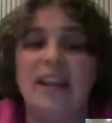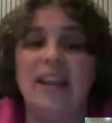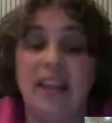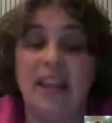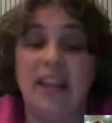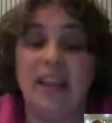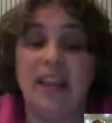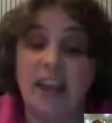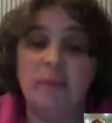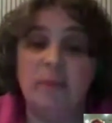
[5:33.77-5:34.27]

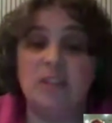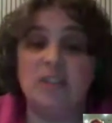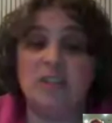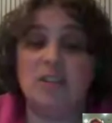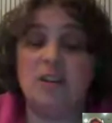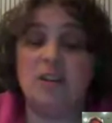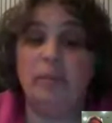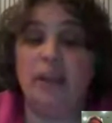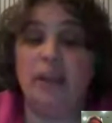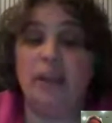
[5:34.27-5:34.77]
It can be
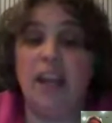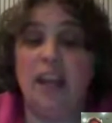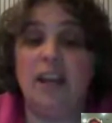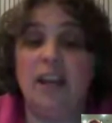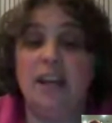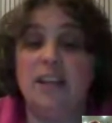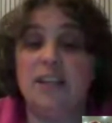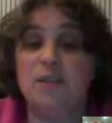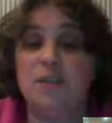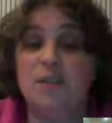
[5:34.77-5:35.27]
as
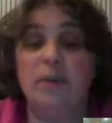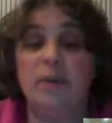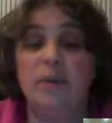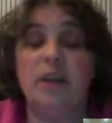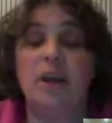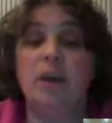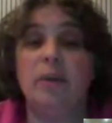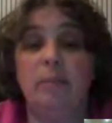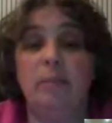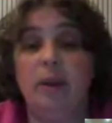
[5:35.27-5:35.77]
complicated as
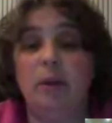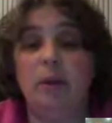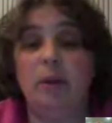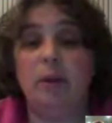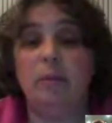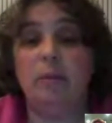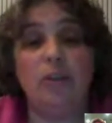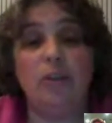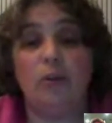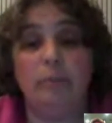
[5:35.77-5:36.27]
becoming a
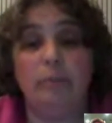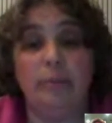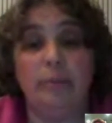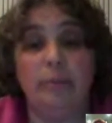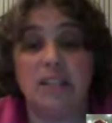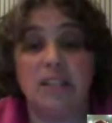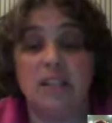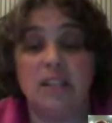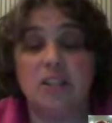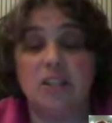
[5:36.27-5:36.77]
big brother or
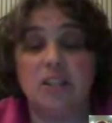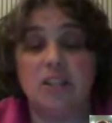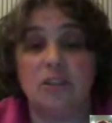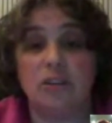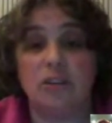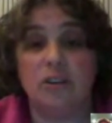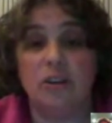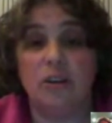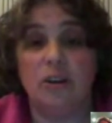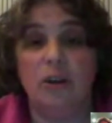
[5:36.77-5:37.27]
big
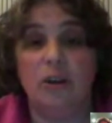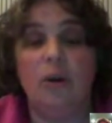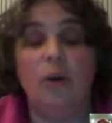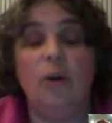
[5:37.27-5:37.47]
sister,